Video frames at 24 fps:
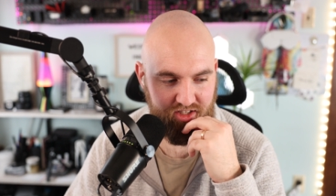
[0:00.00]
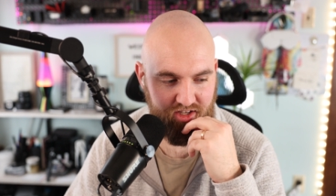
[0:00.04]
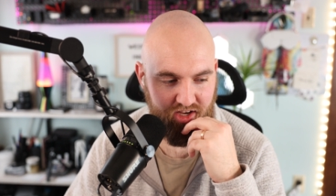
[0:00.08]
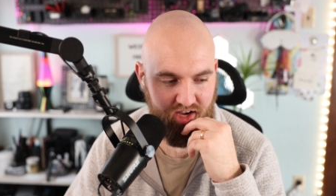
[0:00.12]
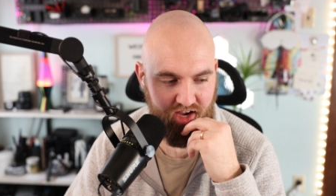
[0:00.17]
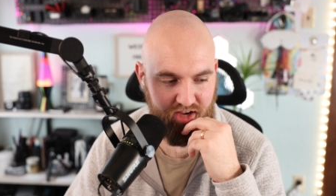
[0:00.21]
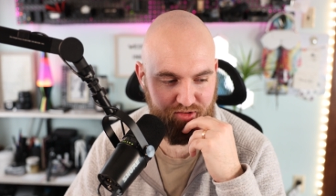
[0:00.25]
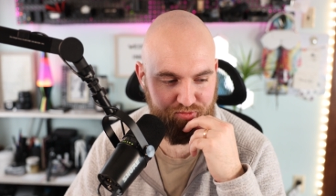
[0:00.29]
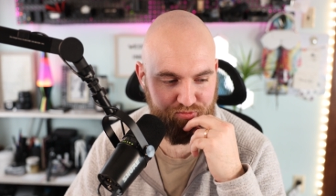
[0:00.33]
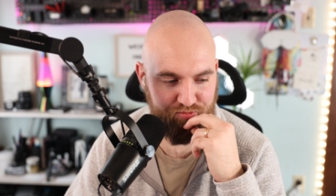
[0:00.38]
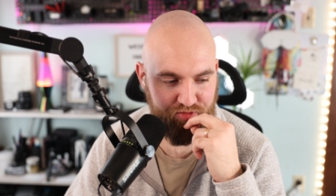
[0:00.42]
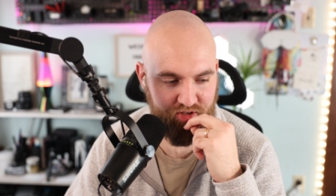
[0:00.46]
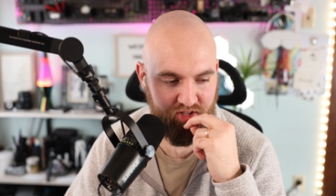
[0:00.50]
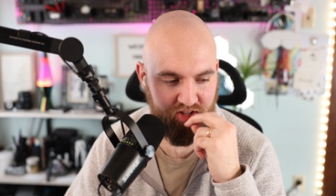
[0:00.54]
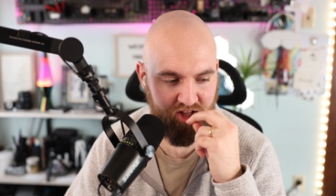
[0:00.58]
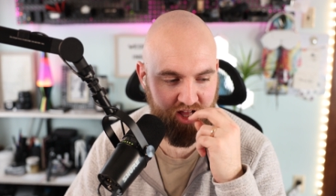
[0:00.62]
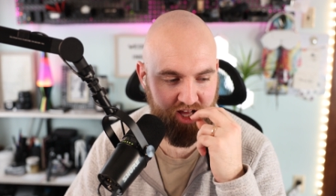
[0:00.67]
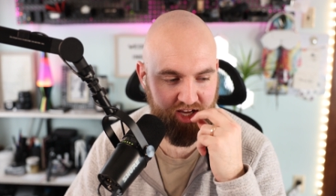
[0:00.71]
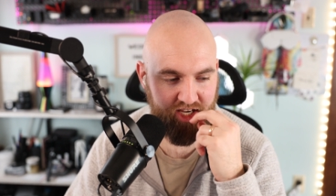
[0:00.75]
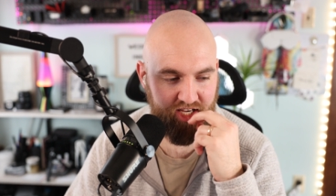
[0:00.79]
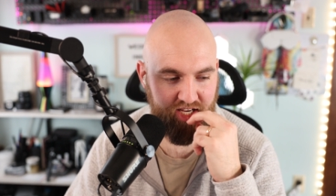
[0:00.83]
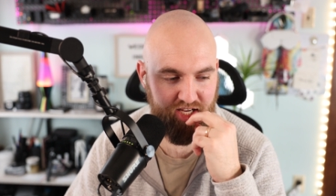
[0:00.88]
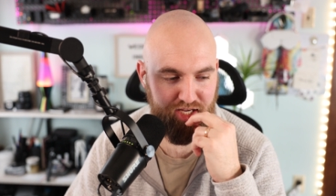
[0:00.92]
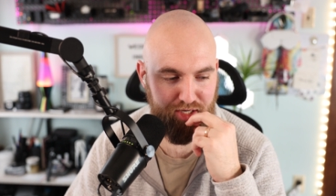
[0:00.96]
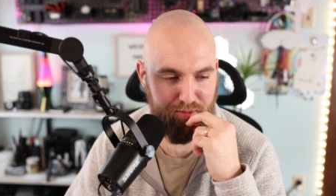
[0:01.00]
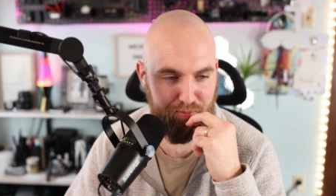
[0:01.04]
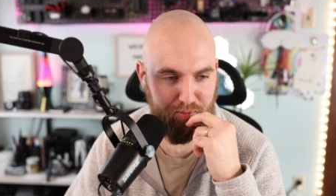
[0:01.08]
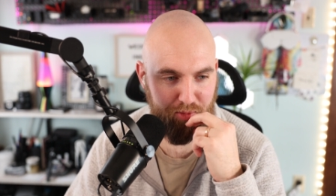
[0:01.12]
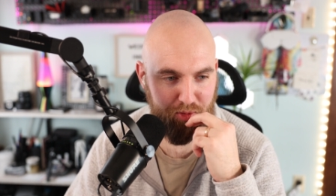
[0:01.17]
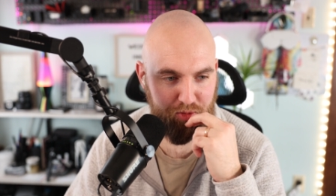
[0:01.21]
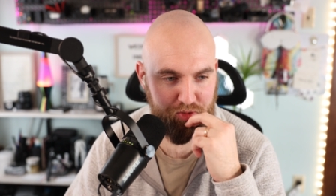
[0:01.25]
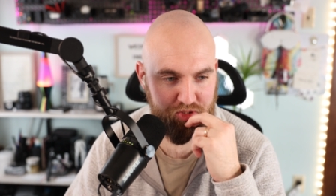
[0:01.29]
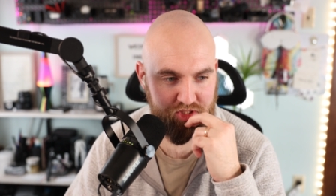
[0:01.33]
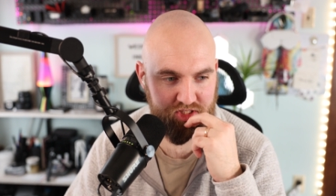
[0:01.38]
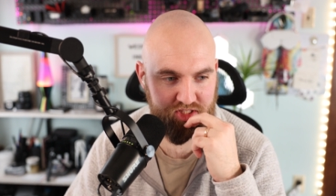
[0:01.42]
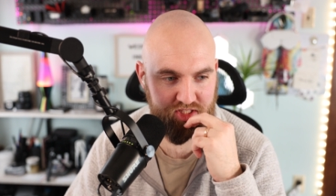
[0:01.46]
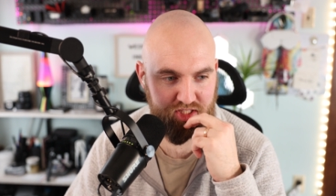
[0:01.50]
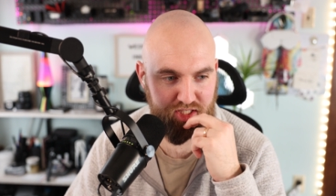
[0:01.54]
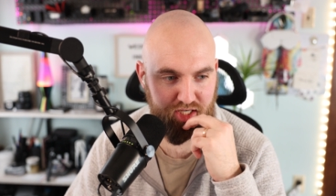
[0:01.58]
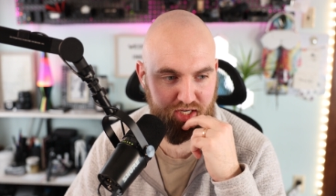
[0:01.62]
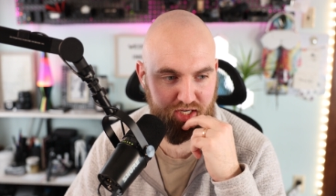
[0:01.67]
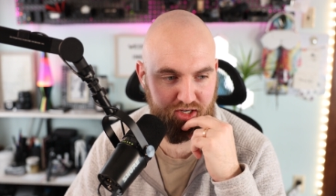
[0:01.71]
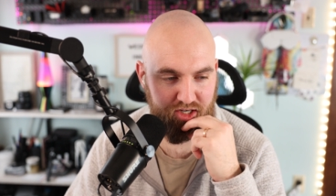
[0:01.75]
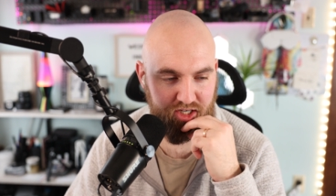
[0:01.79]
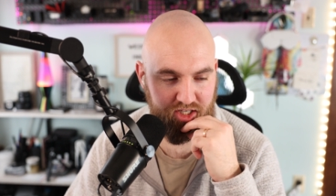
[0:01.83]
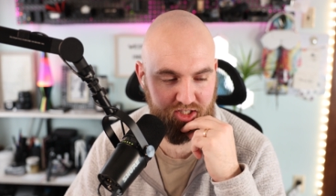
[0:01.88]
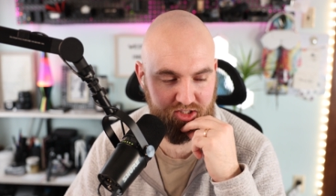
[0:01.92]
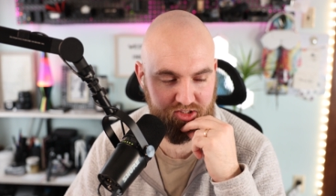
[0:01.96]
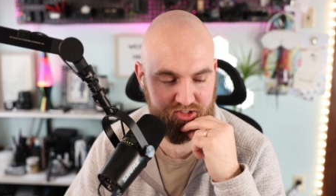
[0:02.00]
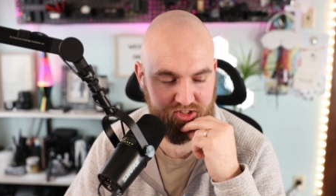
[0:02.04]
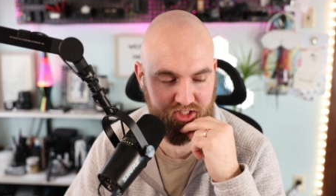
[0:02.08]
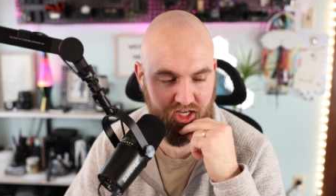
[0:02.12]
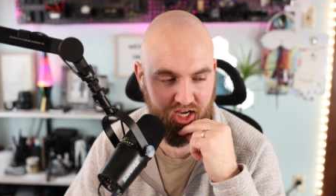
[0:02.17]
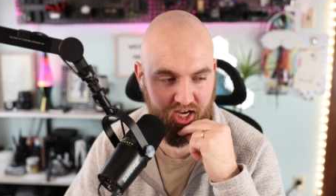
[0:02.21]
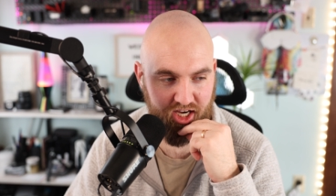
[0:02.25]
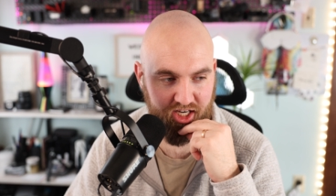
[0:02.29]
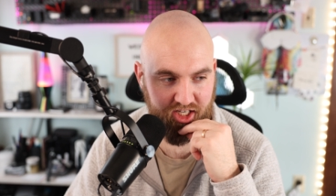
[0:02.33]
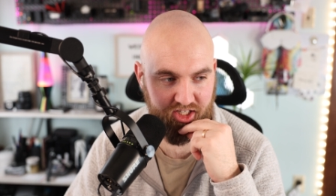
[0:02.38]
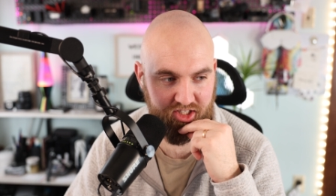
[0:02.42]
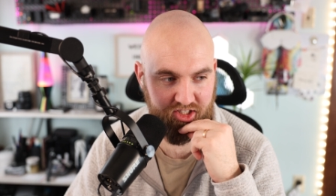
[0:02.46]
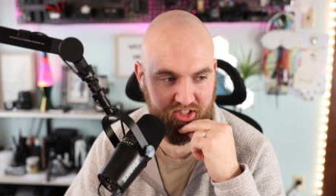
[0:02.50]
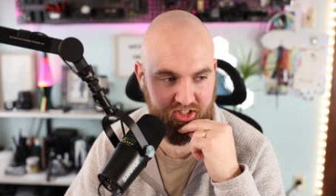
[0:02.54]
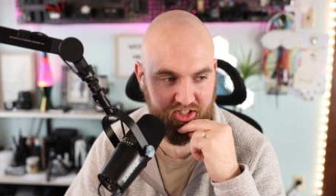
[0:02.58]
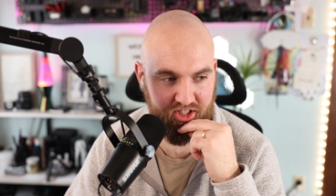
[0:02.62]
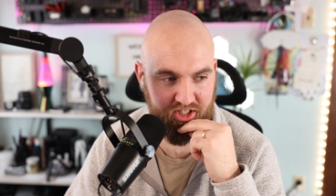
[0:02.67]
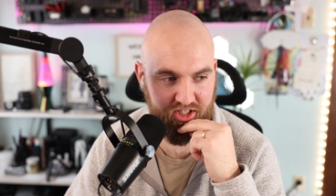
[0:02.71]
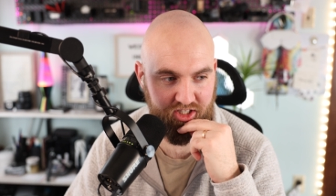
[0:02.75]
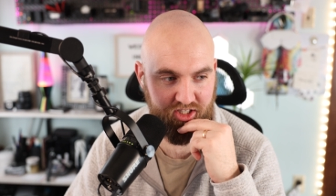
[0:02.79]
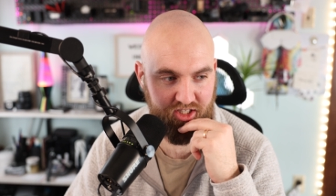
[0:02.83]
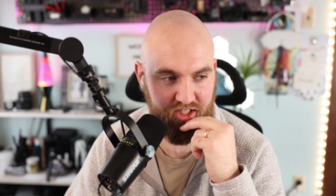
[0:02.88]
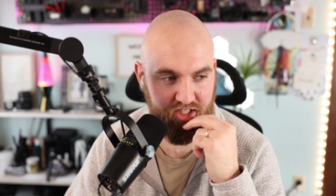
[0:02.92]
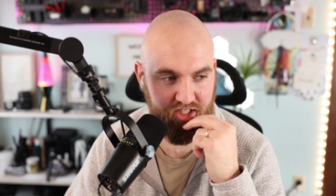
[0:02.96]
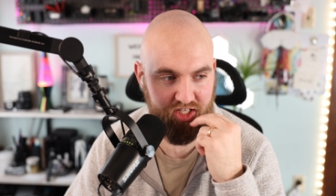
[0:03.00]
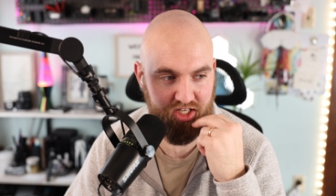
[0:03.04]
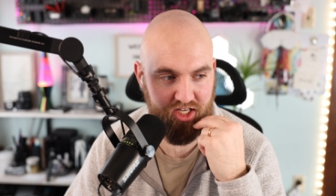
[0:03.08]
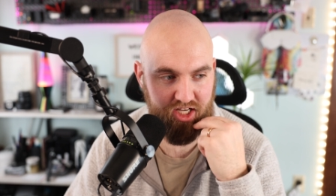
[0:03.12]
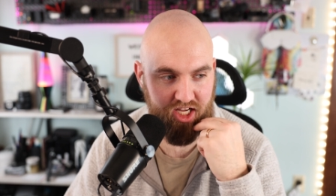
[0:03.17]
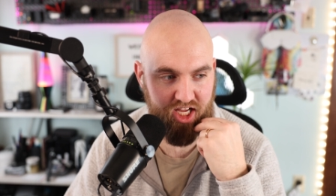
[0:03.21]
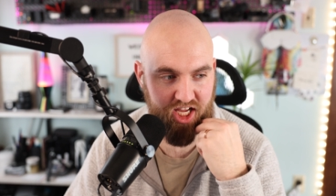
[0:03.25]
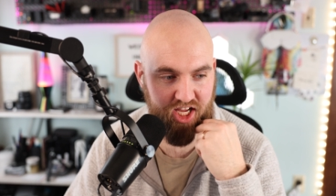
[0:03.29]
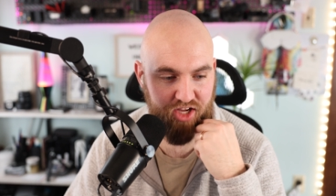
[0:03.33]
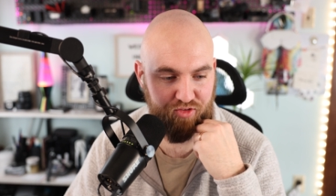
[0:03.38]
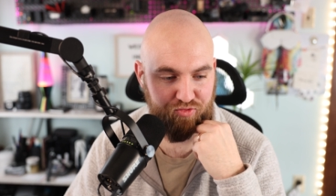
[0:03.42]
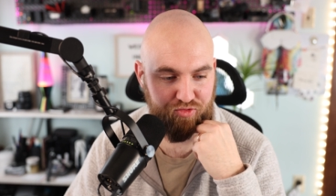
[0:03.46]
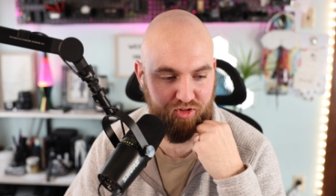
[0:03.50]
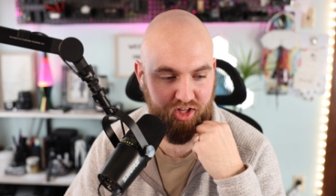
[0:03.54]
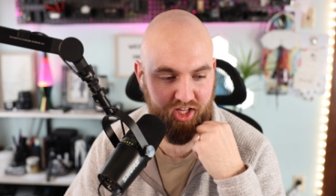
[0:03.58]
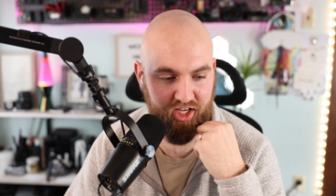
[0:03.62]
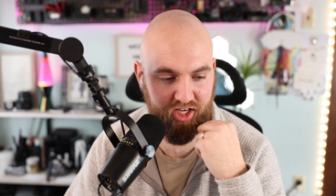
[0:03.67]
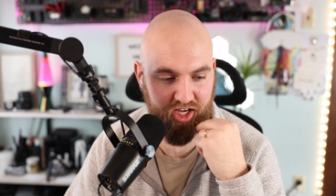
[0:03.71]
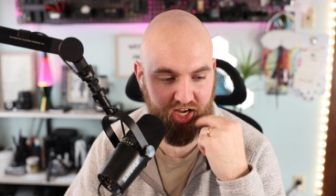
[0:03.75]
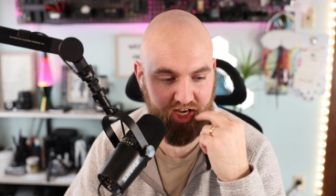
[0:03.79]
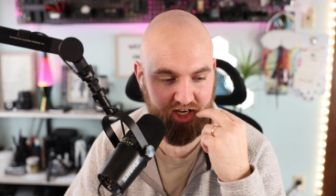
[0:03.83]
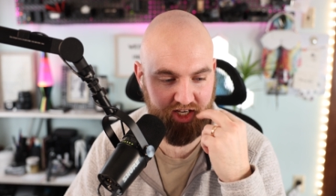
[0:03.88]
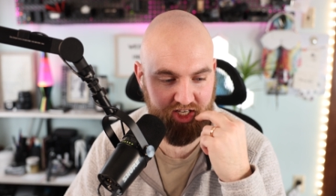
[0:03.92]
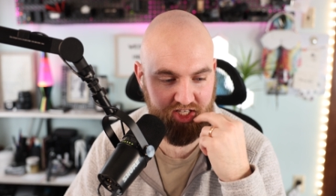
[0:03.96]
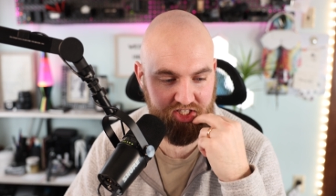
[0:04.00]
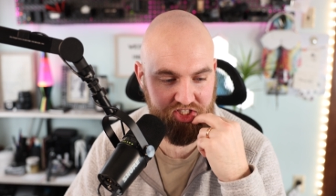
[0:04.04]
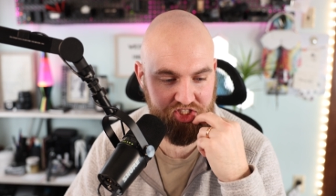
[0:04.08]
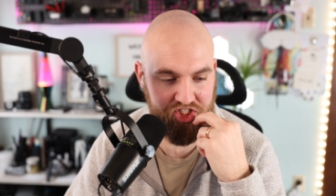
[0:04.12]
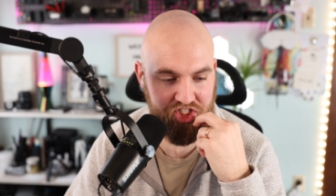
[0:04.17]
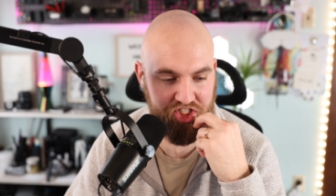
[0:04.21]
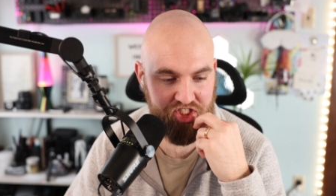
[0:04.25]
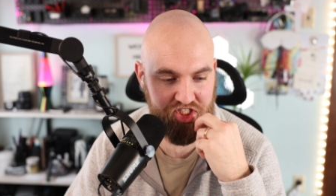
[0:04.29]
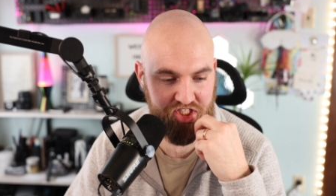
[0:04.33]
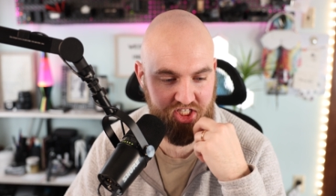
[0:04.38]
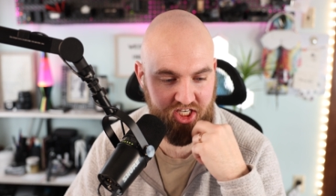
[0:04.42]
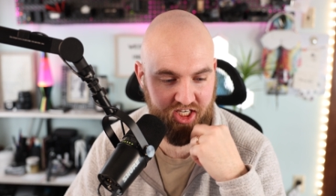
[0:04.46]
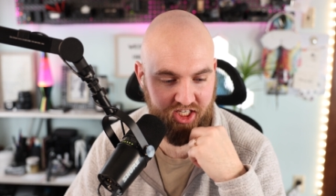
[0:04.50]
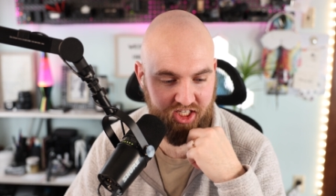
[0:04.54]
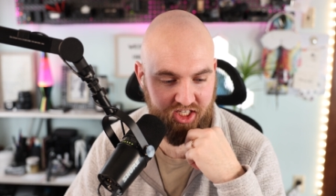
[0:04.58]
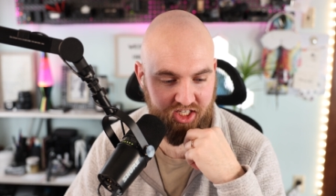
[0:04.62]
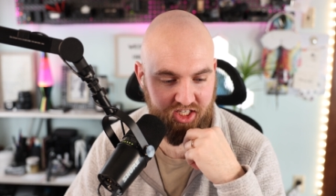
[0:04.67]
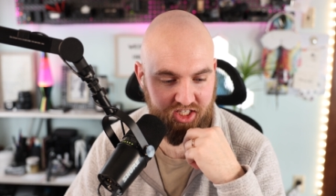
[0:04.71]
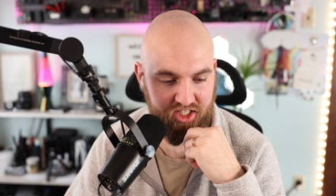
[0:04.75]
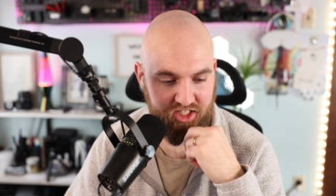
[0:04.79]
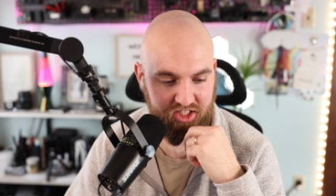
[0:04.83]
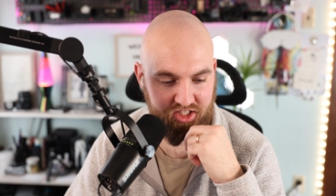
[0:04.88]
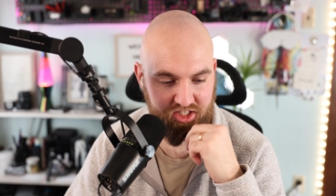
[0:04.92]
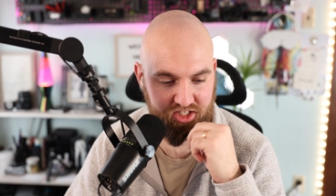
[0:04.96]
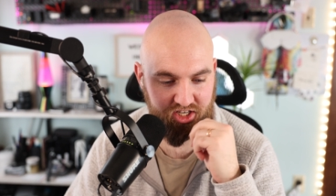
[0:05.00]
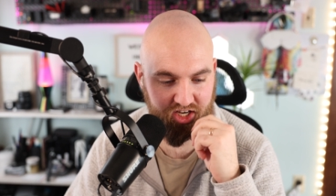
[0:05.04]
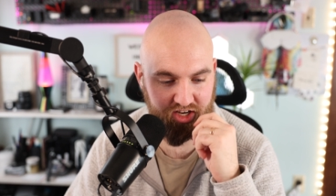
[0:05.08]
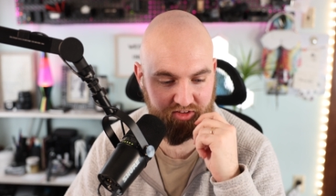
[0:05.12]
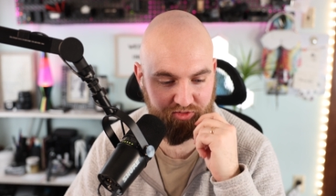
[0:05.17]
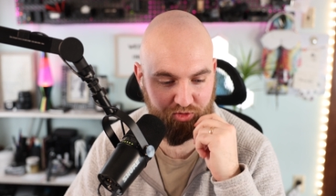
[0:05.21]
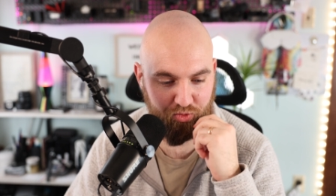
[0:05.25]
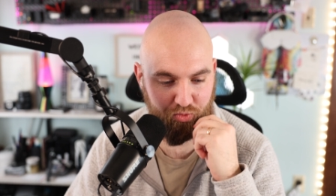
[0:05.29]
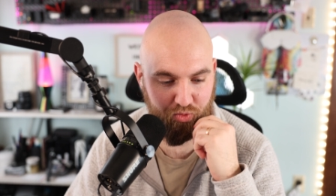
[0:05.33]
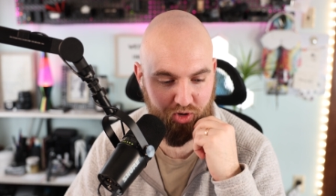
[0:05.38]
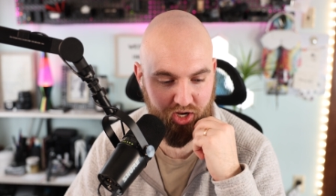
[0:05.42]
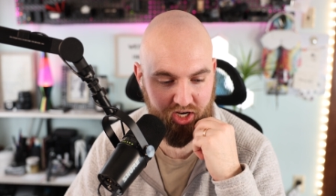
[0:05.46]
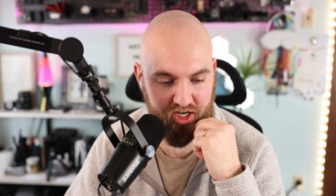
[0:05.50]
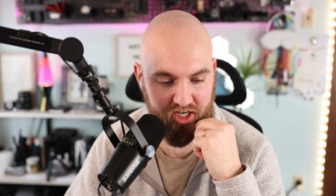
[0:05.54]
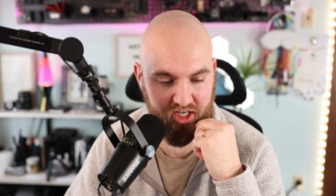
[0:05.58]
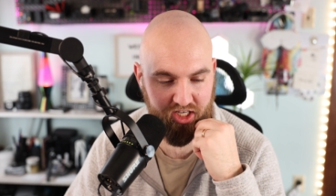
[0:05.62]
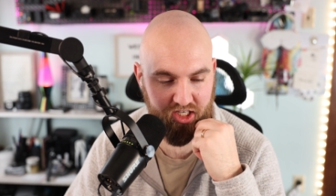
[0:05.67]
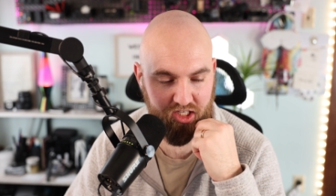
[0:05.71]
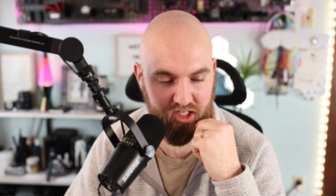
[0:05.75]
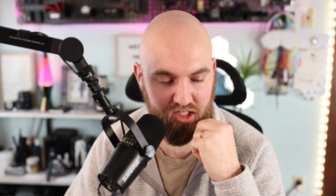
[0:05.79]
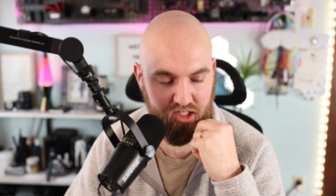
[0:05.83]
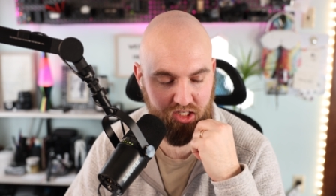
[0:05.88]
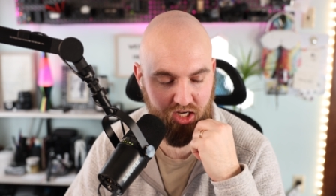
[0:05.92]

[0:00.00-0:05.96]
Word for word: I feel like in most scenarios I could if like I got sick the day of a wedding,